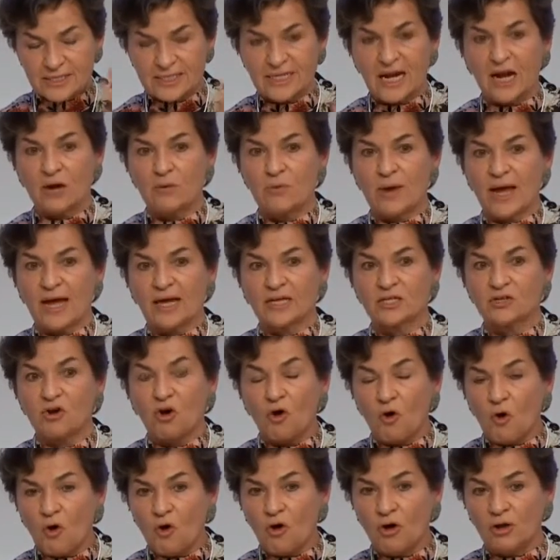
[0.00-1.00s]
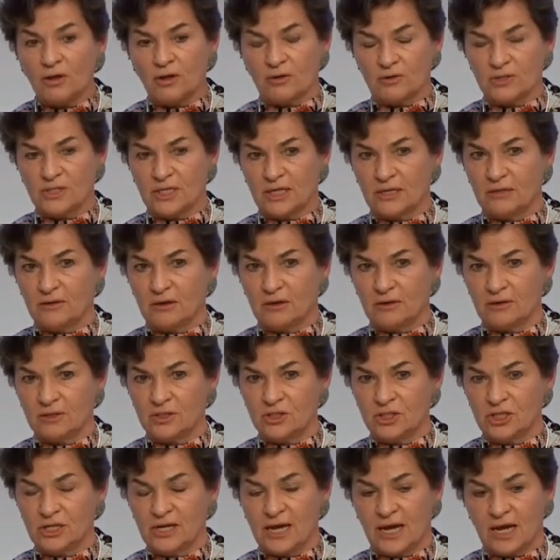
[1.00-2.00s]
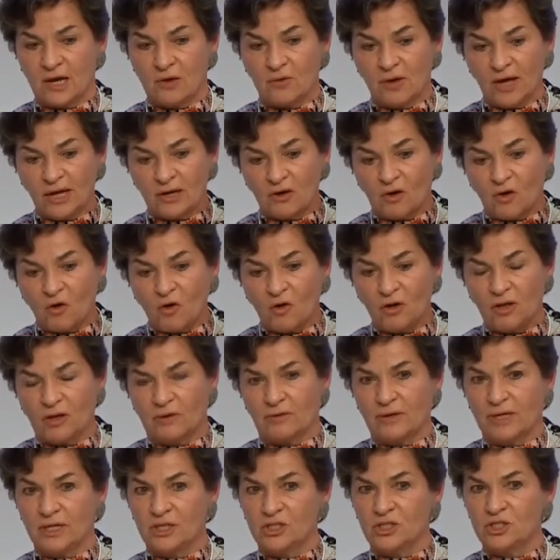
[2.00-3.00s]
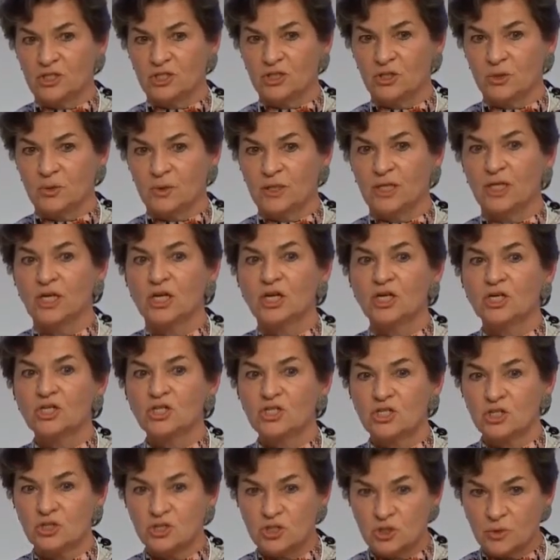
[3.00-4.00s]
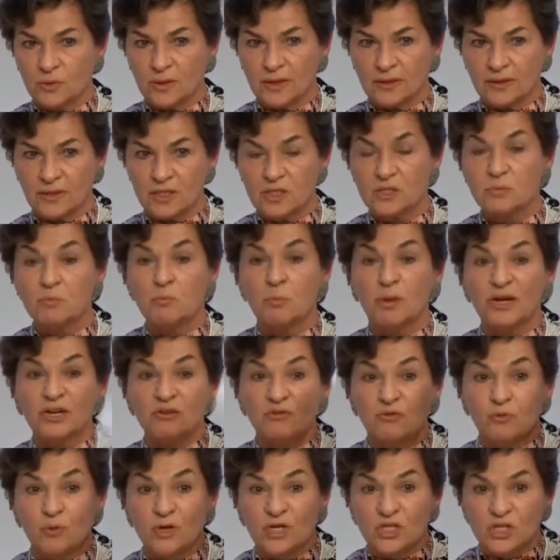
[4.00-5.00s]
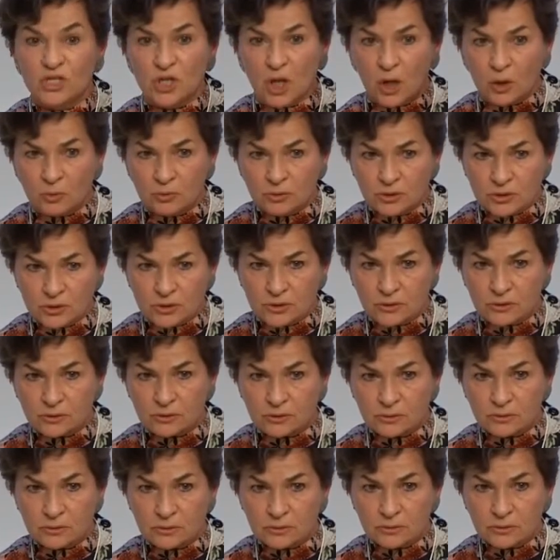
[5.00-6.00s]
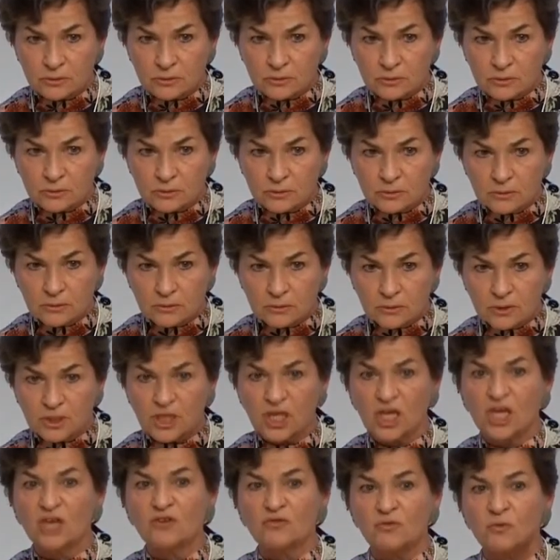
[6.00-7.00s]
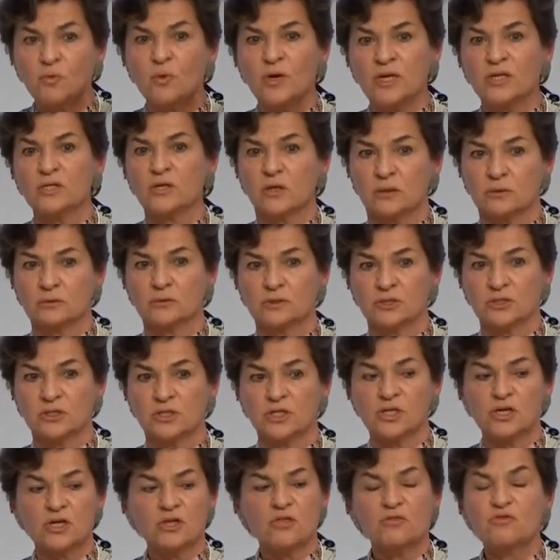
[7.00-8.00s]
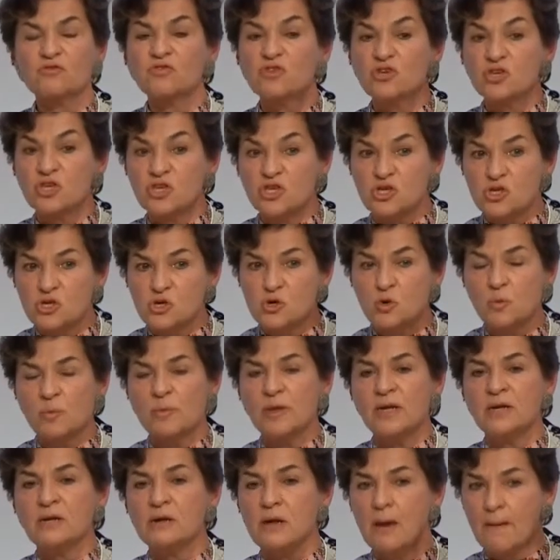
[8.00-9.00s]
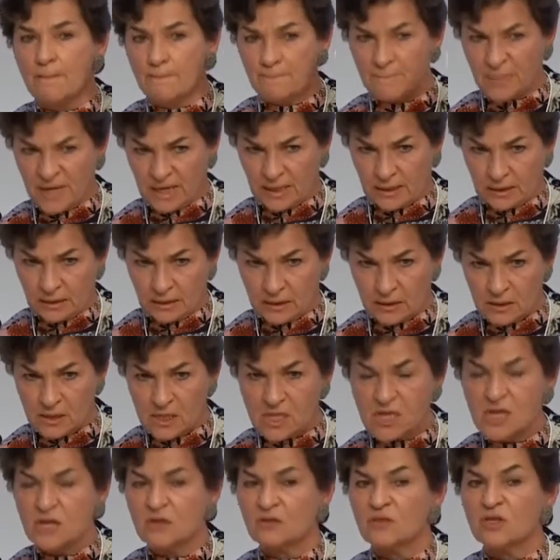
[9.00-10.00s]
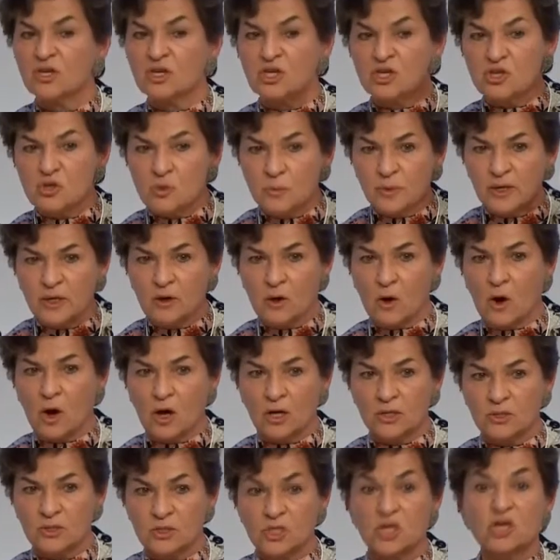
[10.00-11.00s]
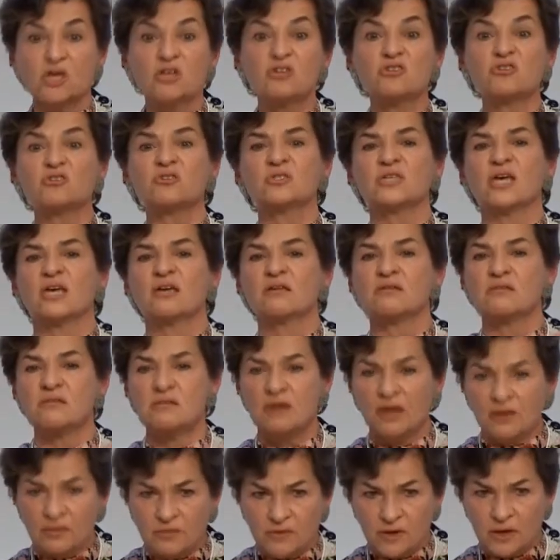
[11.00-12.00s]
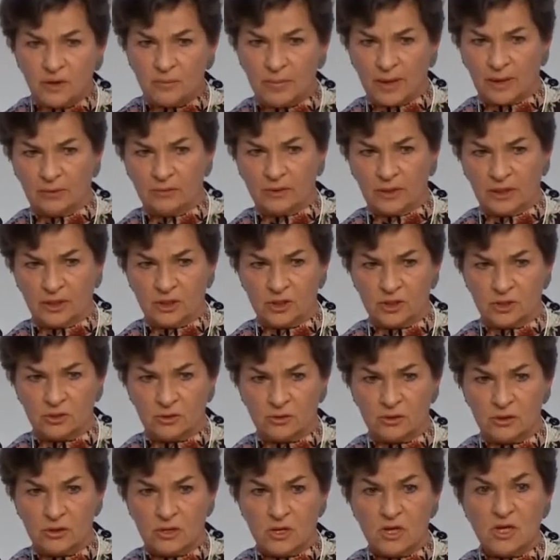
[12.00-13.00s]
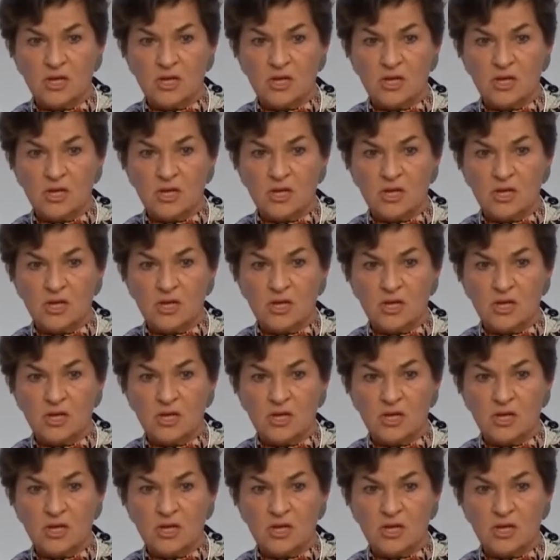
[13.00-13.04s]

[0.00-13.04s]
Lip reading: direct all our technology now and all our ingenuity to doing this. But if we don't, the human pain, the human cost, to say nothing about nature,